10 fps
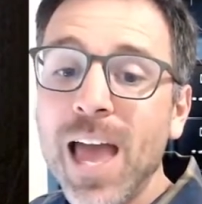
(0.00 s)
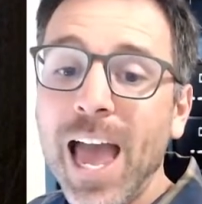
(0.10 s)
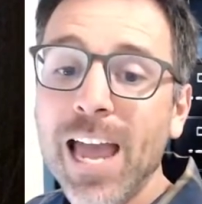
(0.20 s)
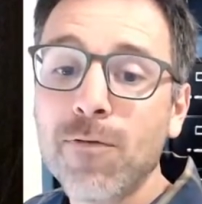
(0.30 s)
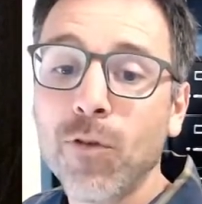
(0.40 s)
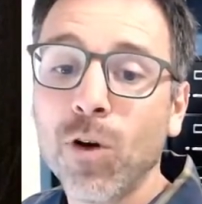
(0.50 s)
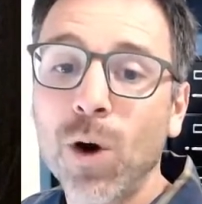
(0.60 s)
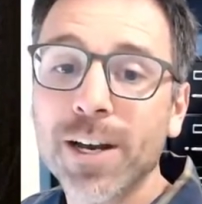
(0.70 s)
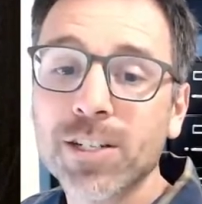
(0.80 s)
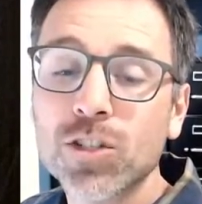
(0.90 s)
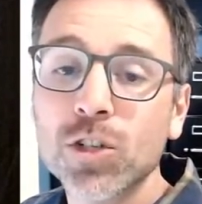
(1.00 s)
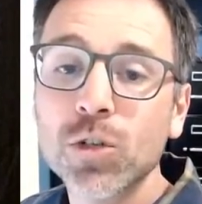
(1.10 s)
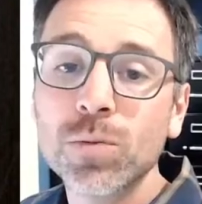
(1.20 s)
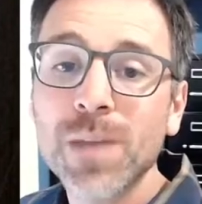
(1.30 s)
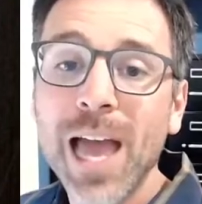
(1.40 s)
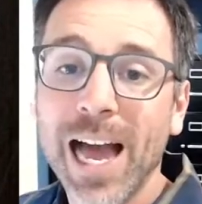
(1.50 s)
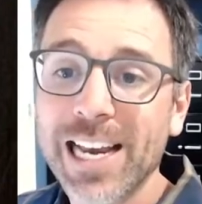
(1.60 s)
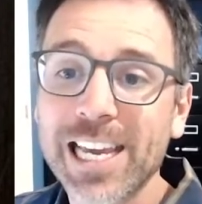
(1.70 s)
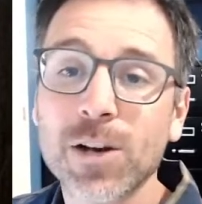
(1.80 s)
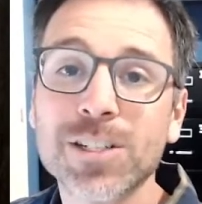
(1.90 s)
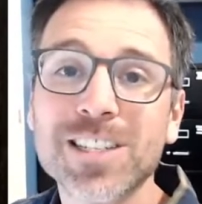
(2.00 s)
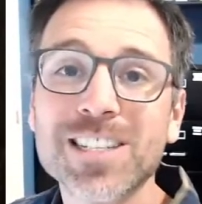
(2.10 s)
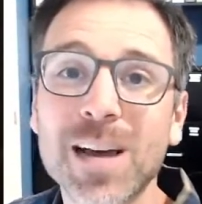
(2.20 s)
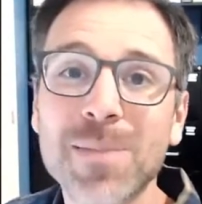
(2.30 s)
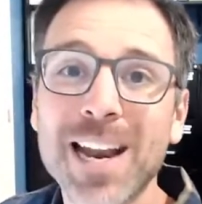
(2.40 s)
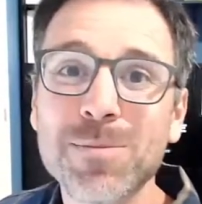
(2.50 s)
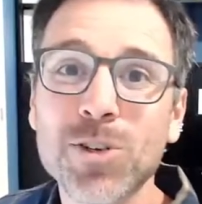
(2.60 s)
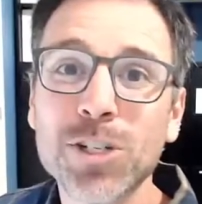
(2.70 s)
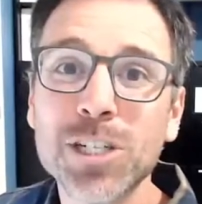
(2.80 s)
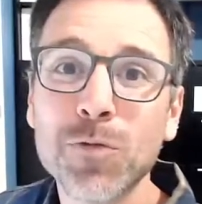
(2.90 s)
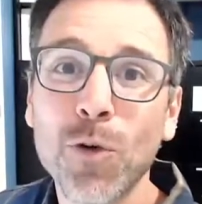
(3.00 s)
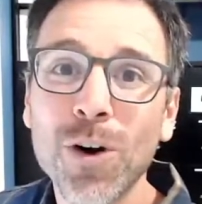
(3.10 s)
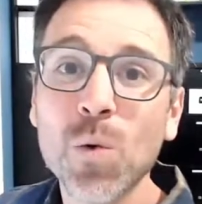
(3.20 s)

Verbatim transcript: A41 is 2, and here is the sum that I'm searching for.